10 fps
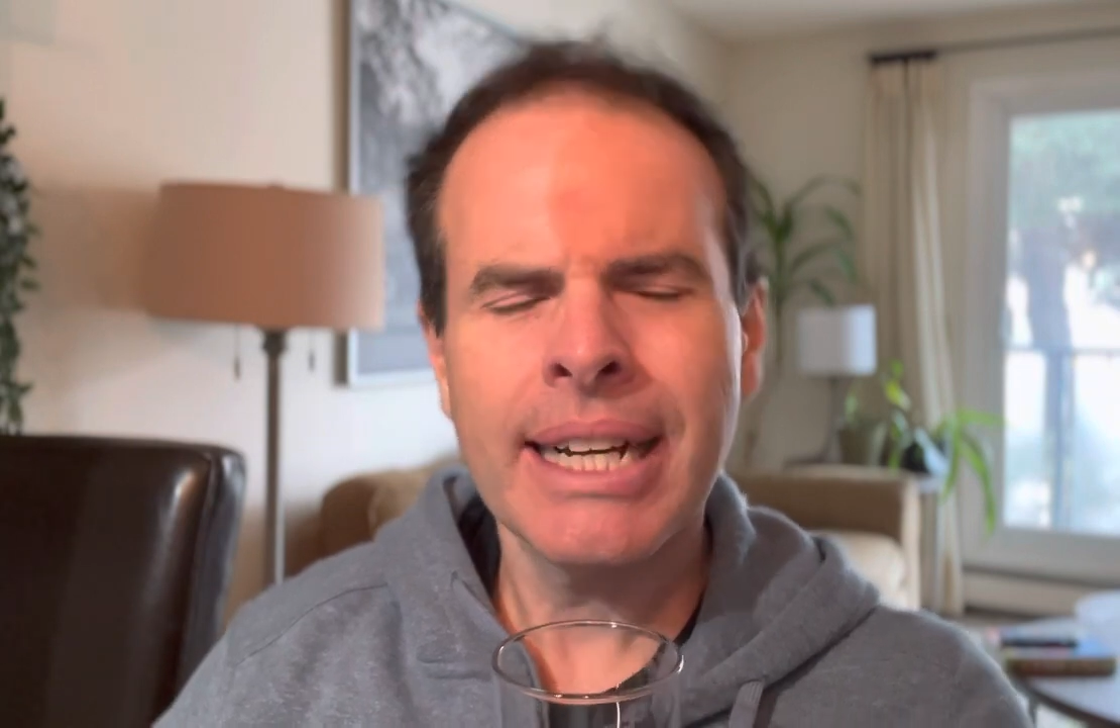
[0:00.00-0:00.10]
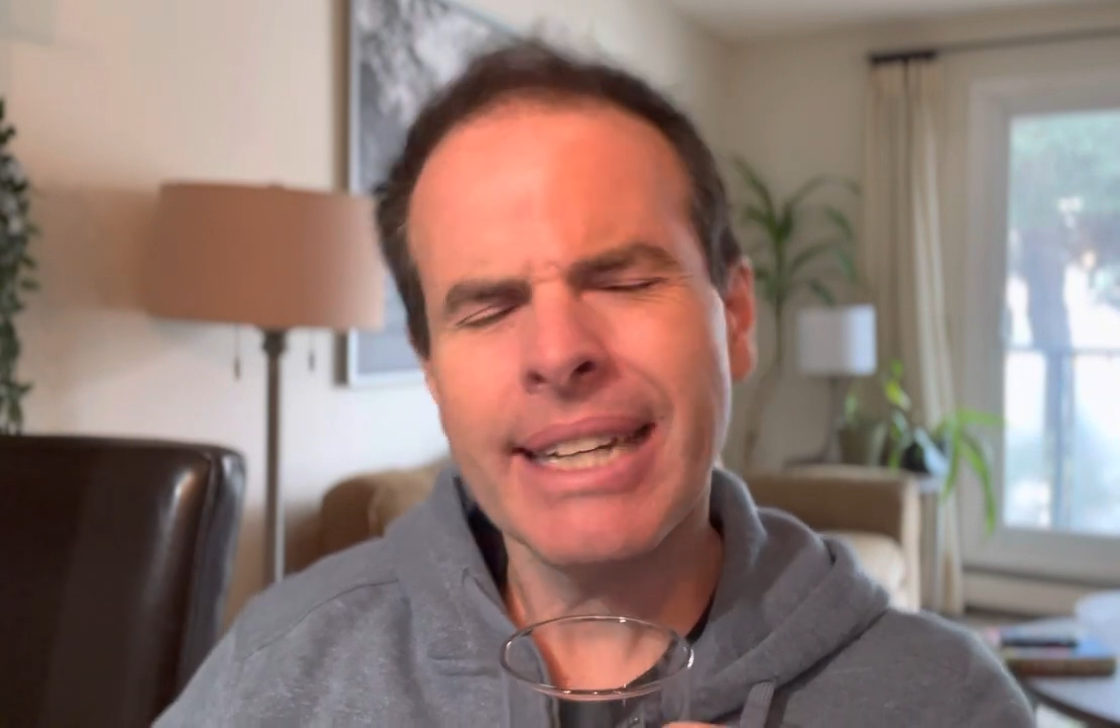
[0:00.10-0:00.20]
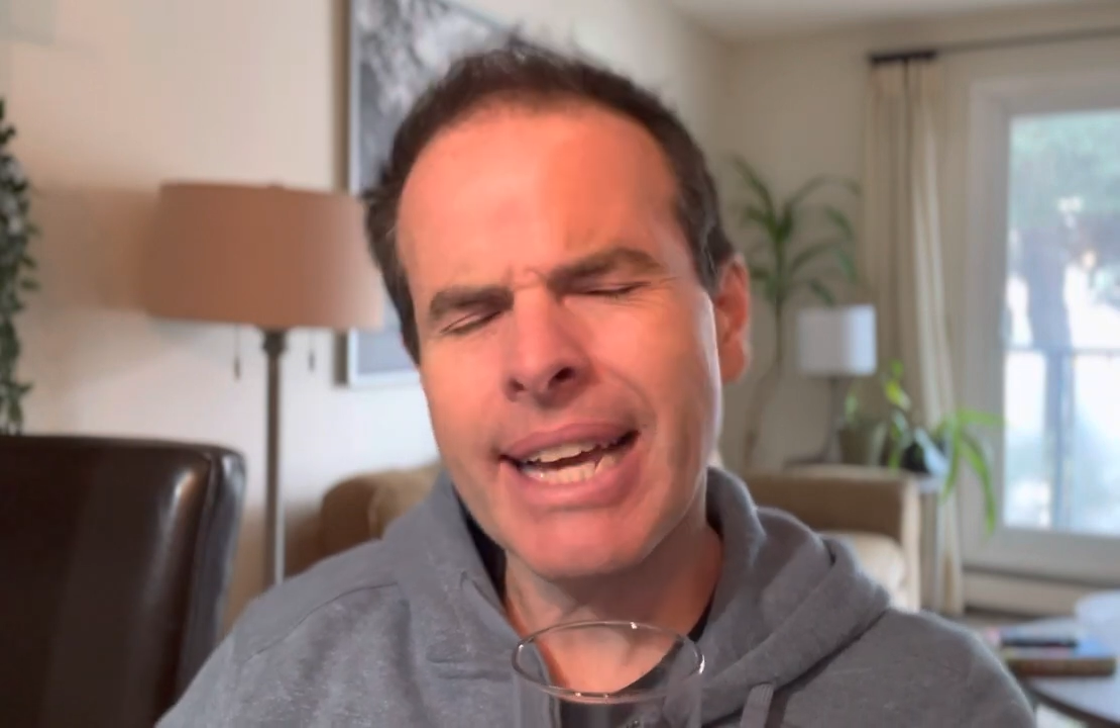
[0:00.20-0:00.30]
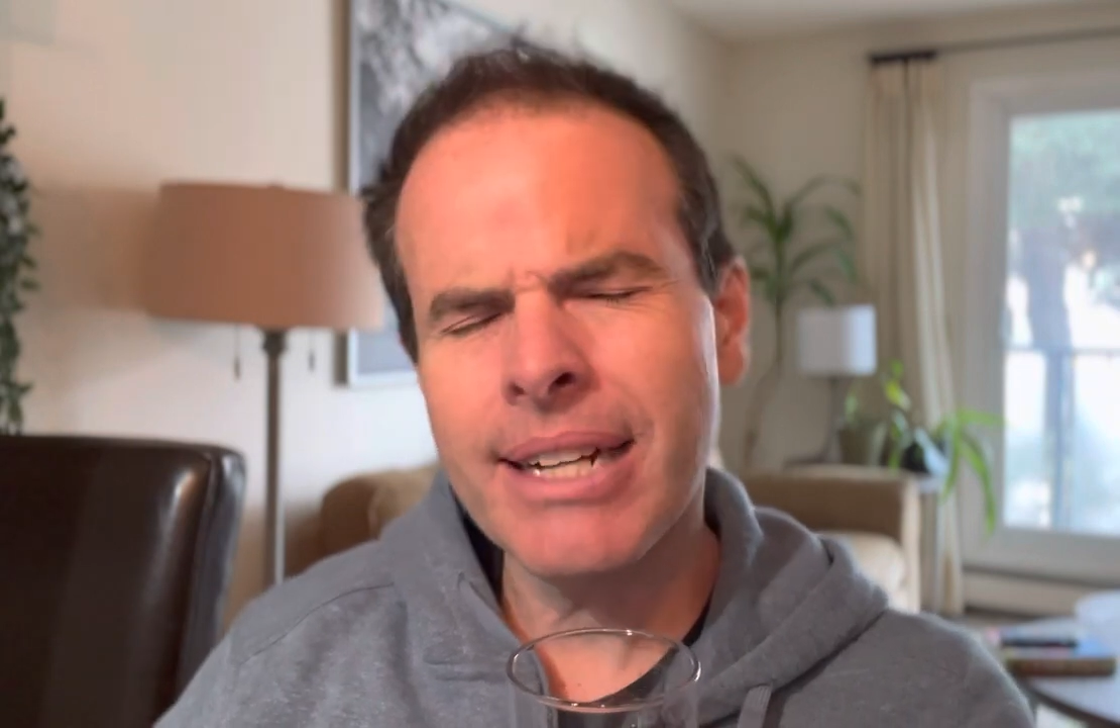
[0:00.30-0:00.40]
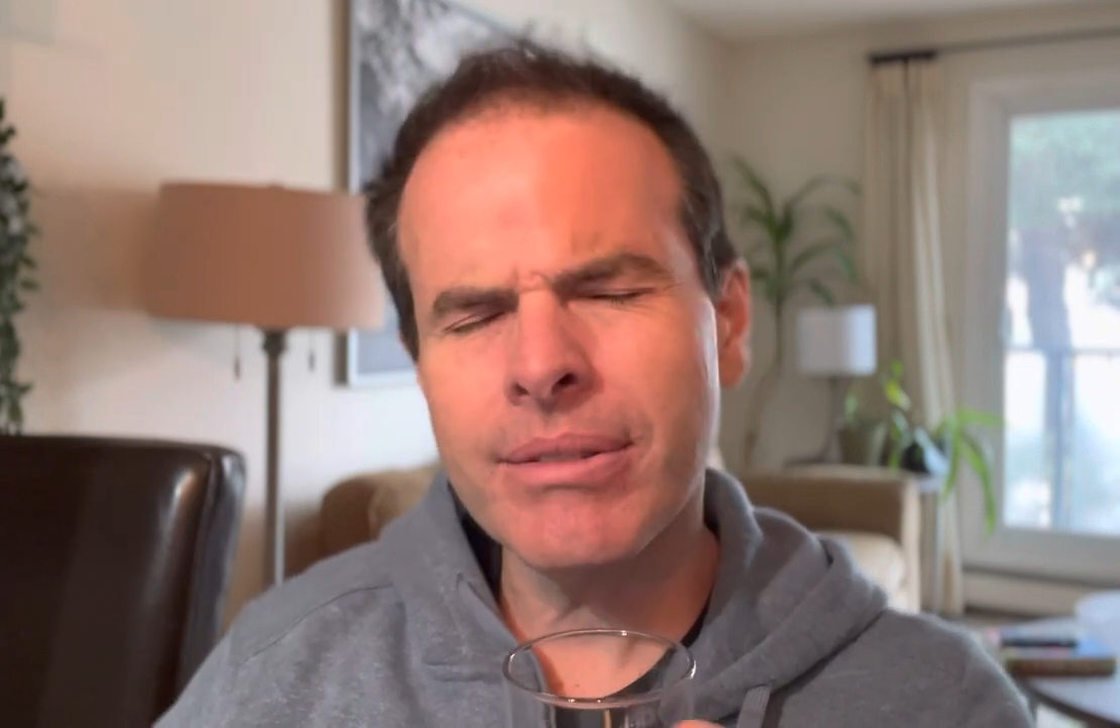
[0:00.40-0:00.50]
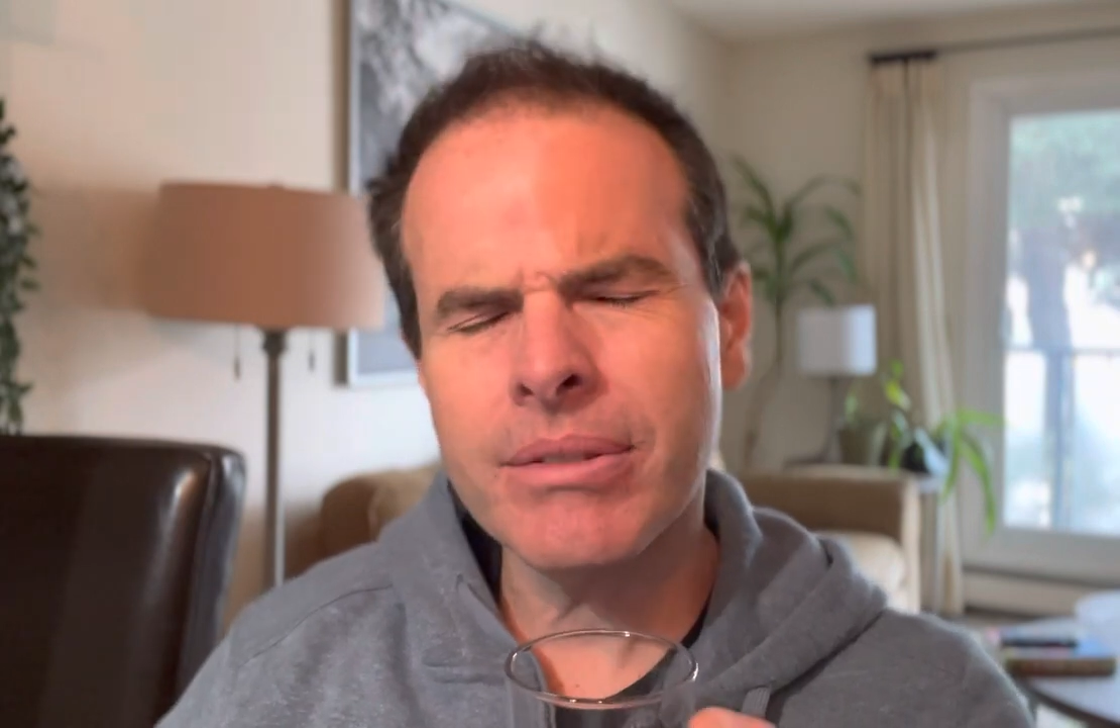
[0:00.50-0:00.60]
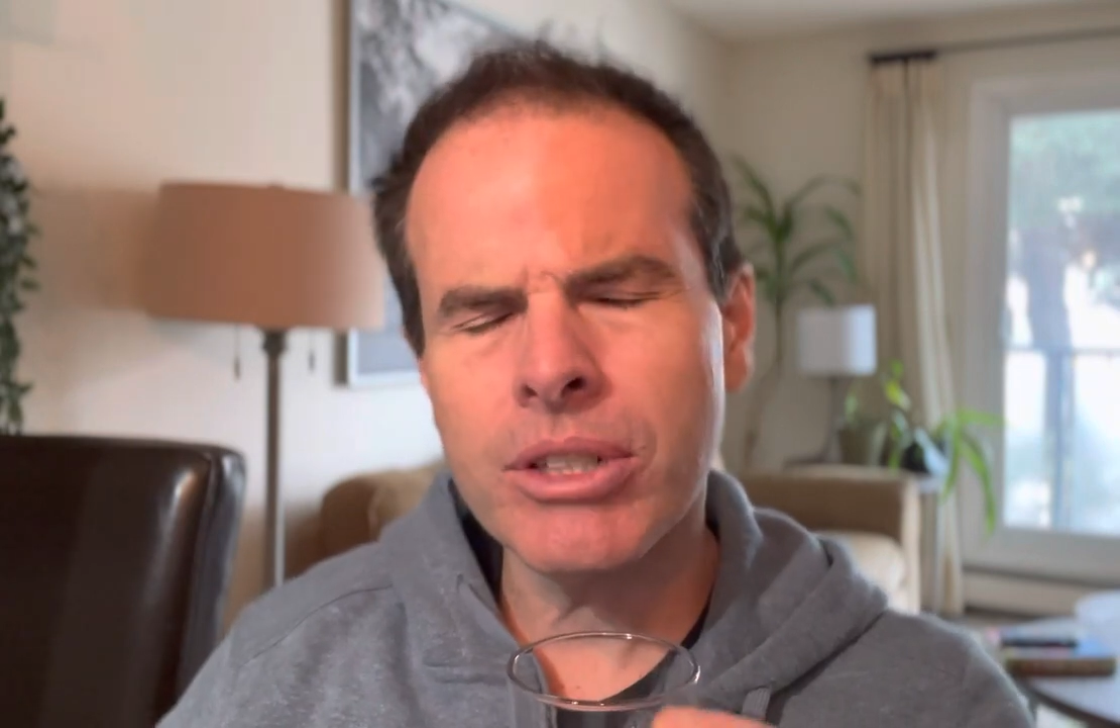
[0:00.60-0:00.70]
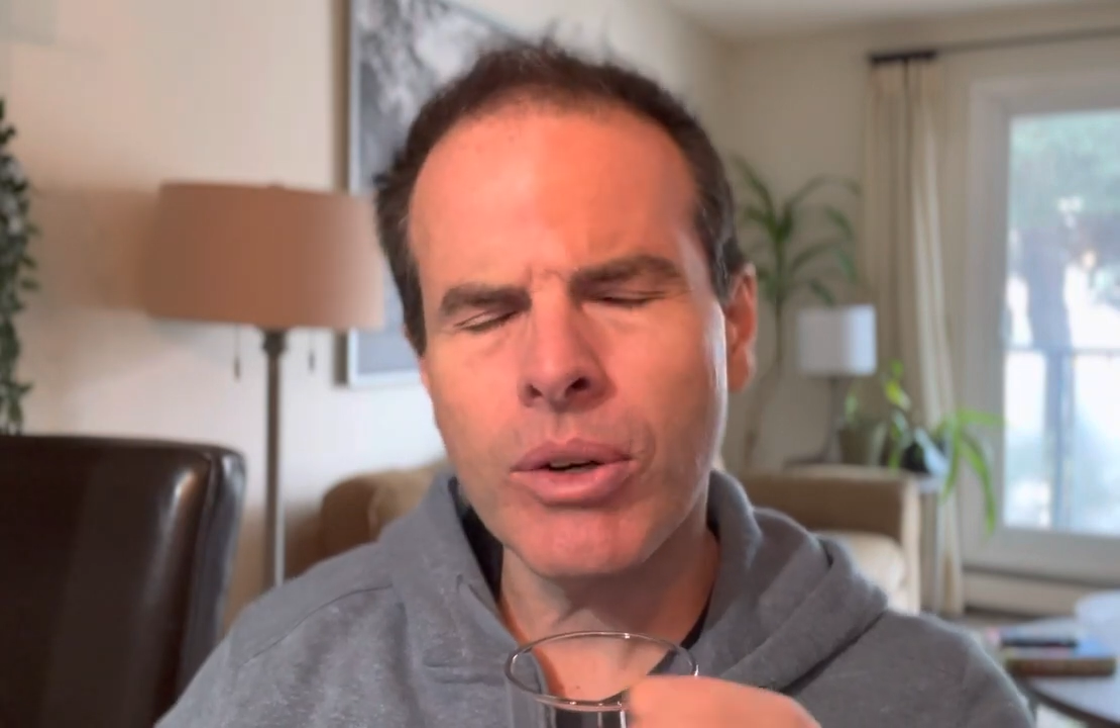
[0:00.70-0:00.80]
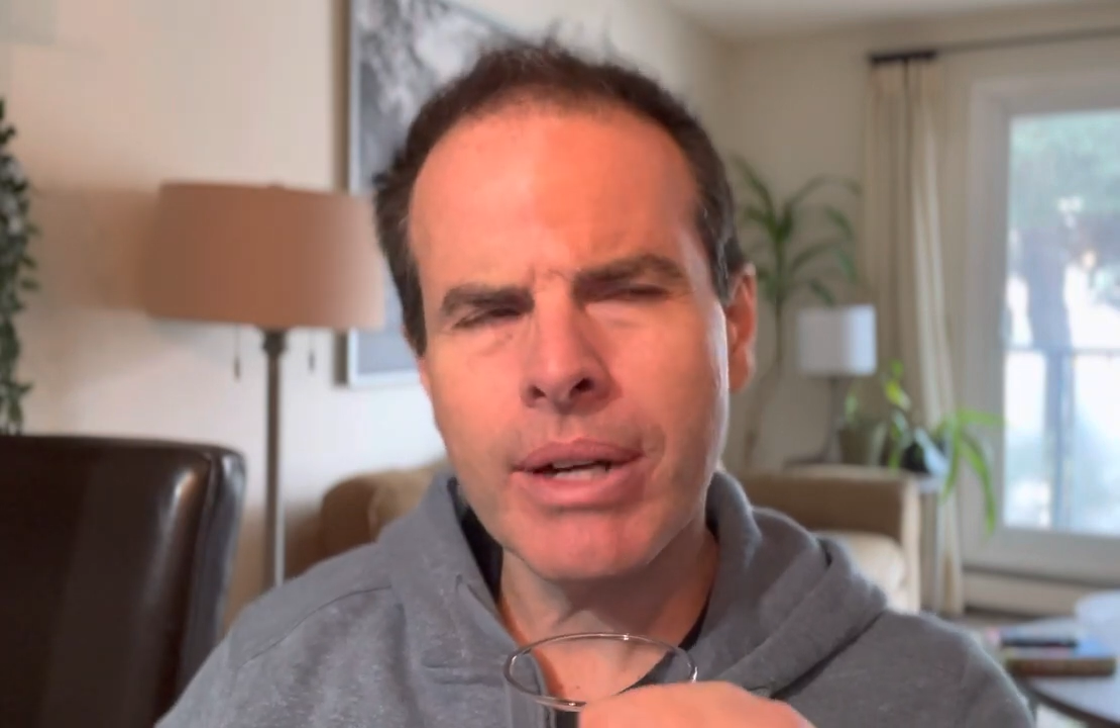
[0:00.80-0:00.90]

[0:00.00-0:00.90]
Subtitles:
Again, you know,